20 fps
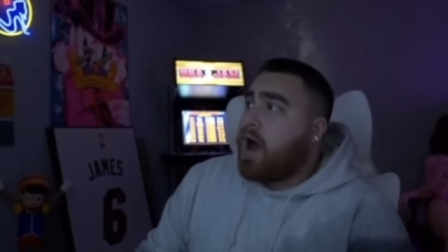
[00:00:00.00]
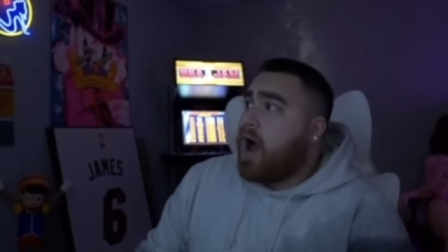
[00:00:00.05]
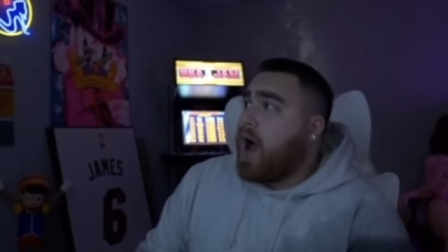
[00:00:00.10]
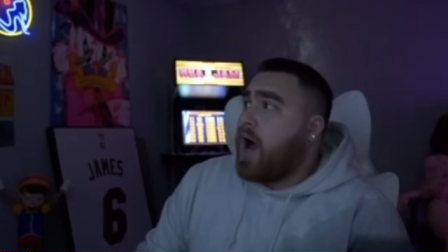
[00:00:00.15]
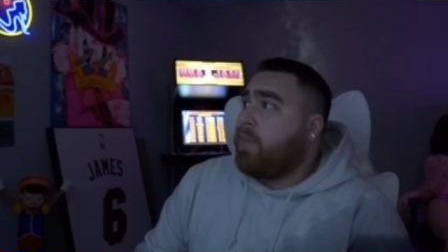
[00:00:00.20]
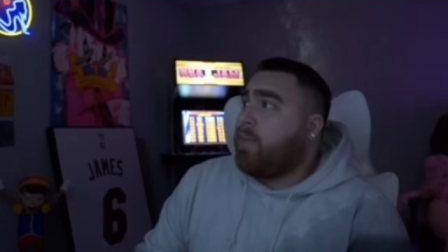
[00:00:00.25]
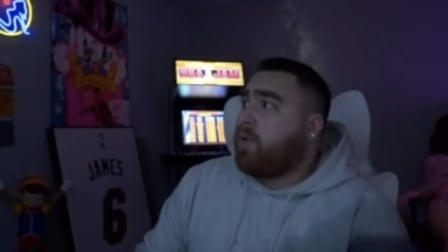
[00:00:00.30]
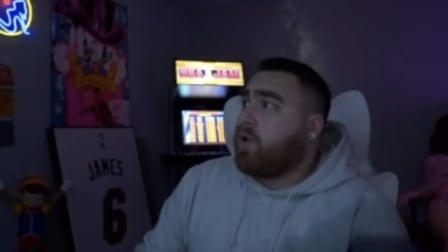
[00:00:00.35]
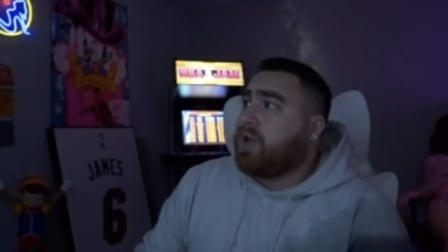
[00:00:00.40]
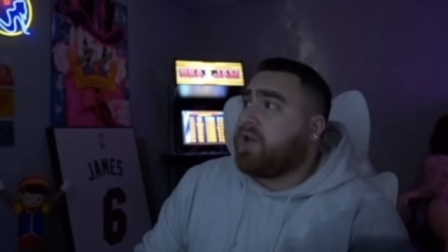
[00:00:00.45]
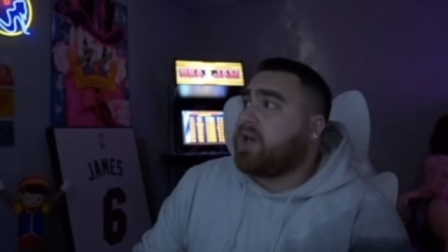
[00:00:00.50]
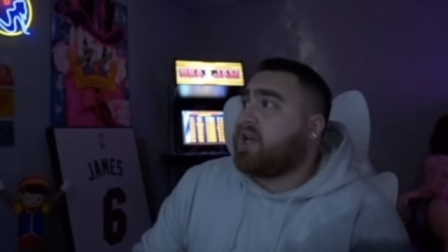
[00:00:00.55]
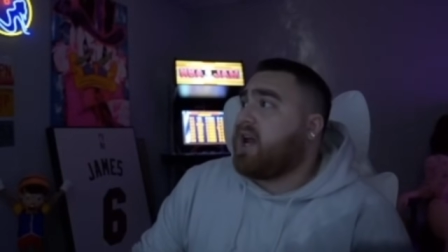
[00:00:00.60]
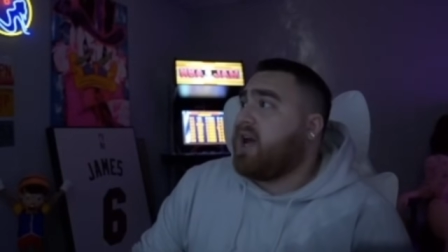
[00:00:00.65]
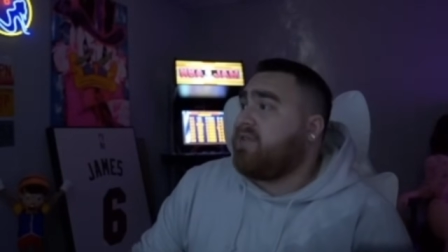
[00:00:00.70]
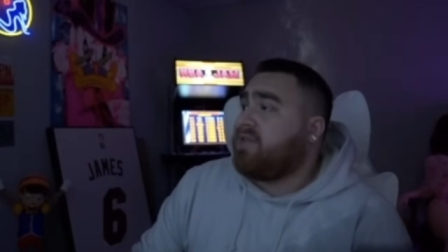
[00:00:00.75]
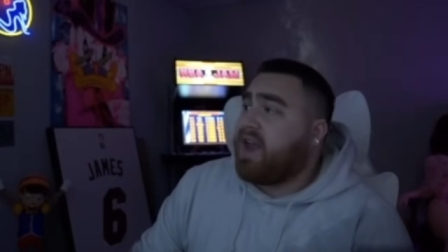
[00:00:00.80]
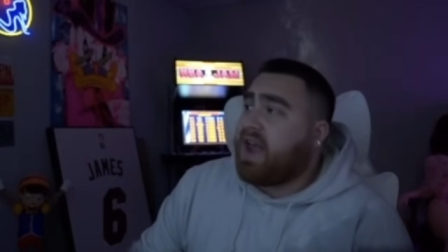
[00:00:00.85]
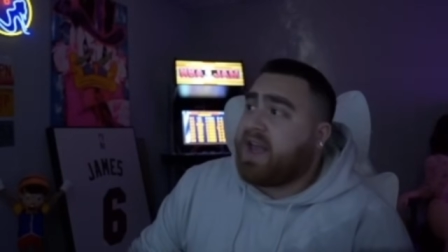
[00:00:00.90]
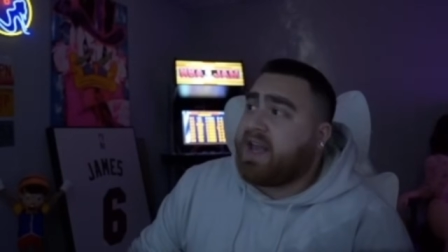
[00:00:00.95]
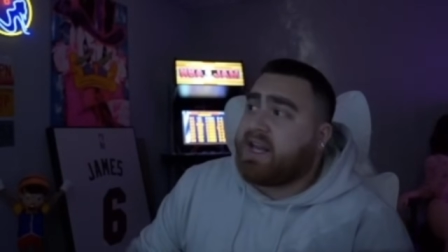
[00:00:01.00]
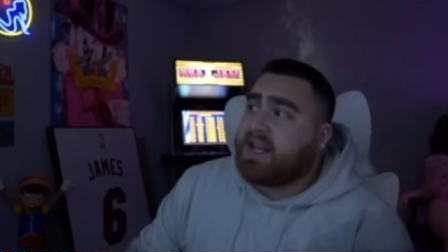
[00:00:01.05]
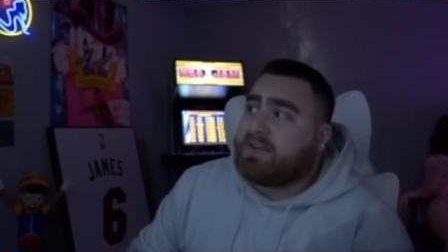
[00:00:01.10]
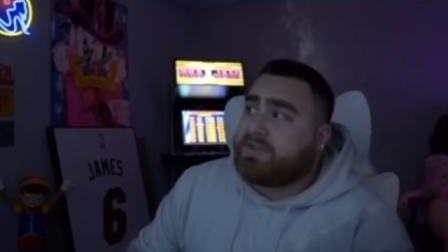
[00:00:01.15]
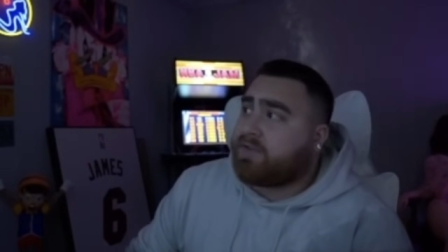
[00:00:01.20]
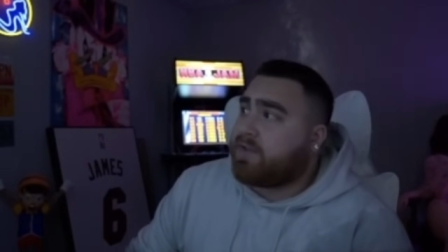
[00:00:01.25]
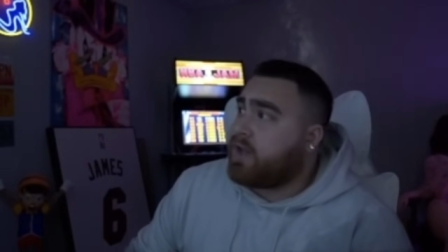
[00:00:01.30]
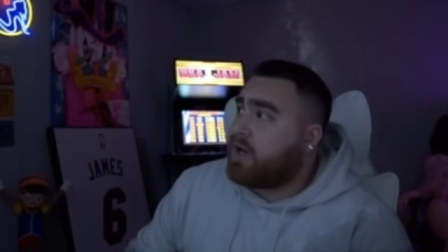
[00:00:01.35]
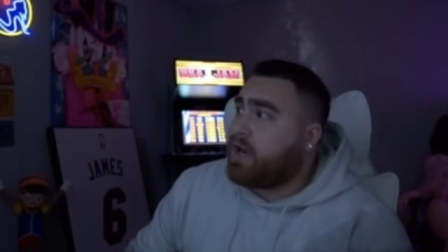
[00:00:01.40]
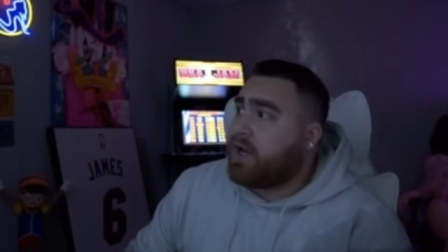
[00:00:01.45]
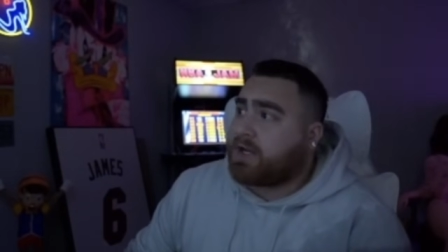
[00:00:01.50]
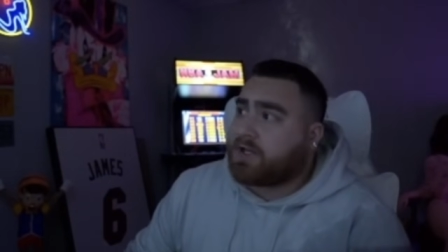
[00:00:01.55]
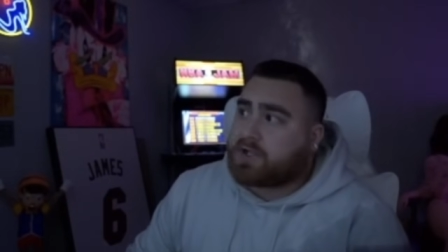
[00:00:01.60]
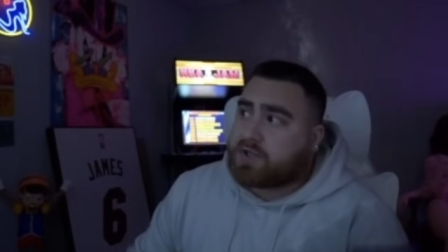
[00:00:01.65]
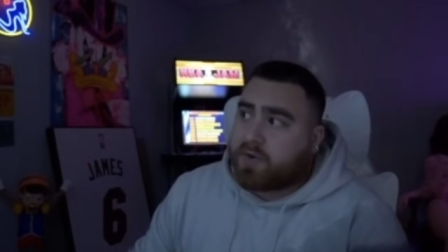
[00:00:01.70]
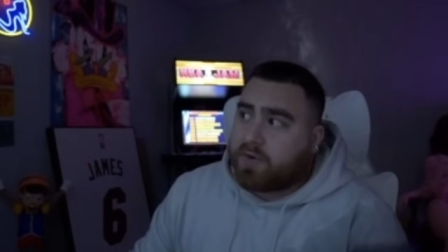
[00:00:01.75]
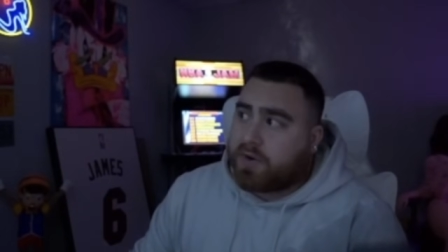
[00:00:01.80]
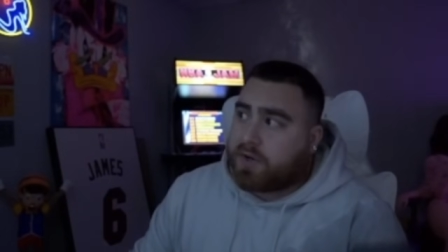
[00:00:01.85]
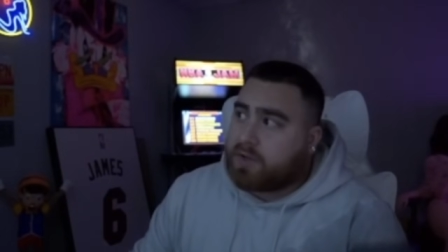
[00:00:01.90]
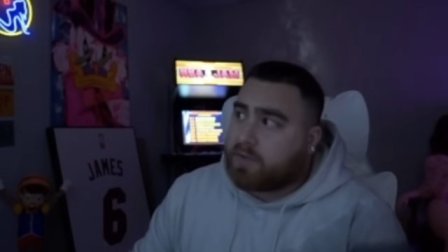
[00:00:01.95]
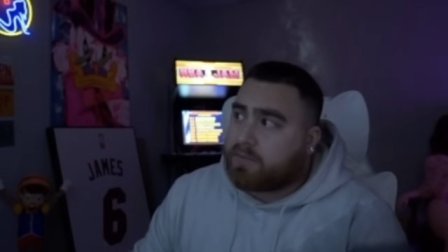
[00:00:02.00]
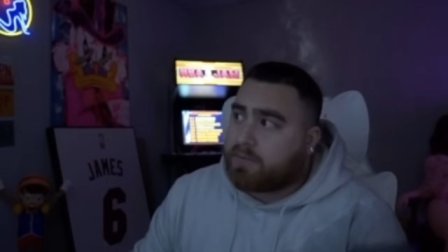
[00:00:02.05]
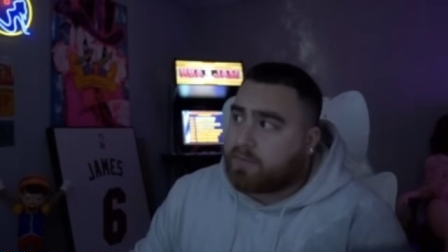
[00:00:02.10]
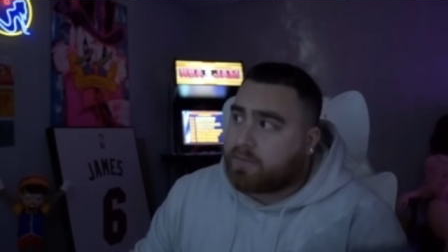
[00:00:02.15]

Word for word: I'm only going to have 80 for the next stream.